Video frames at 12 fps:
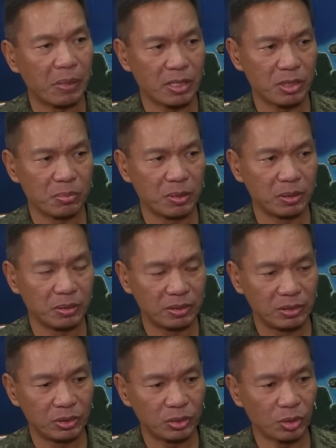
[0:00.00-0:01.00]
possible
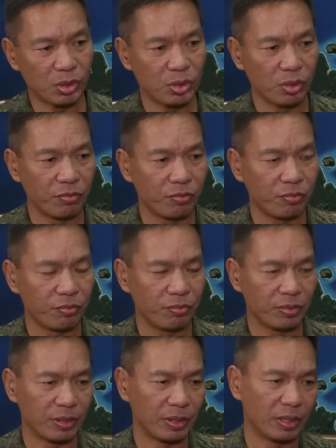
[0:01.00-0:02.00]
source of
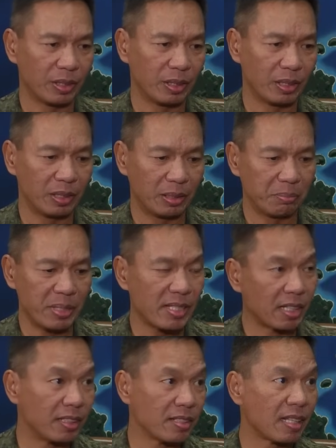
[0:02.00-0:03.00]

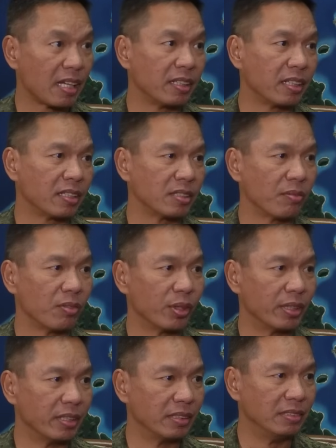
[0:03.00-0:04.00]
misunderstanding is avoided.